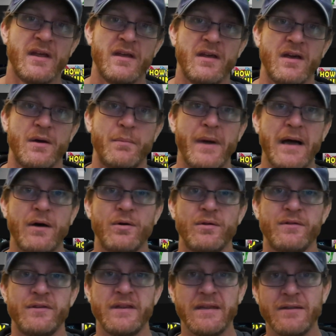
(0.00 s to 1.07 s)

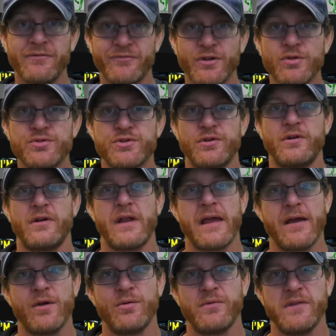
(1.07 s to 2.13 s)
about the future,
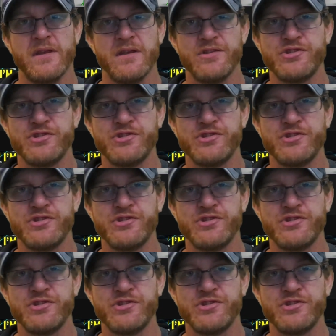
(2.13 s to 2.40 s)
how the